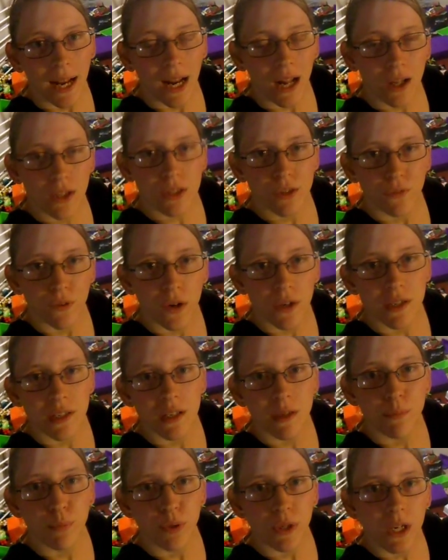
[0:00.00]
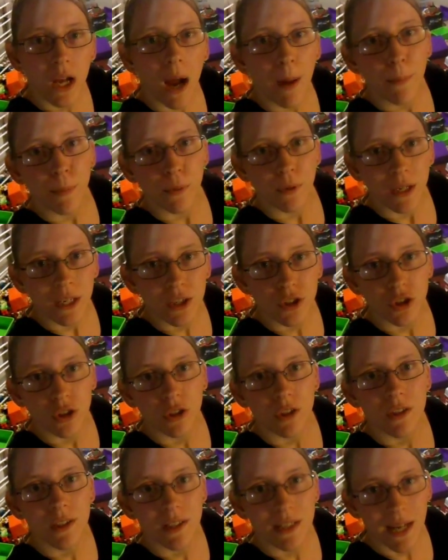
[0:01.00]
And I also focused on the
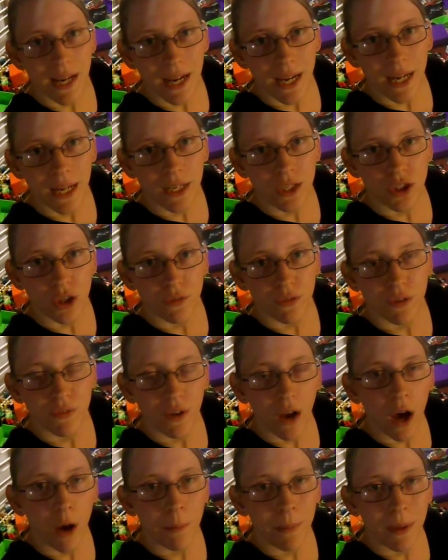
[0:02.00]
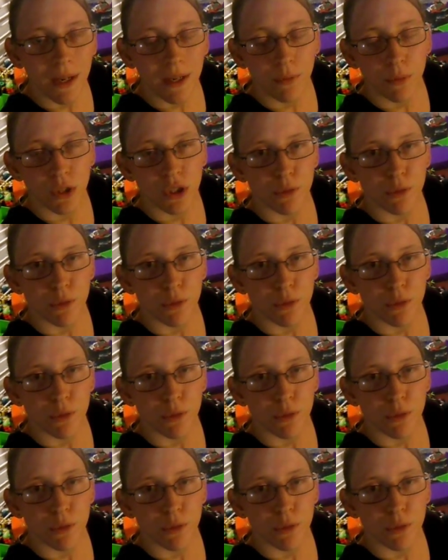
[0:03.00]
pre-operational stage of development,